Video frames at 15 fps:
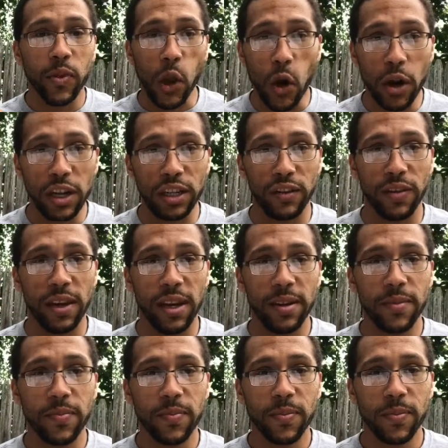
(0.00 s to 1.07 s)
on his feet,
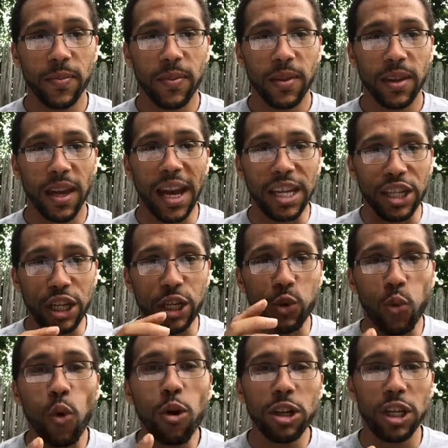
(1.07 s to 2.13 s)
as
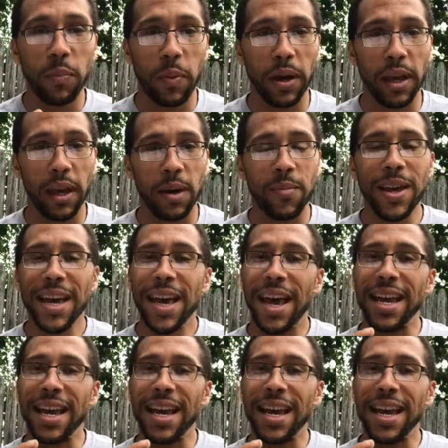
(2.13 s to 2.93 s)
she's worshiping him.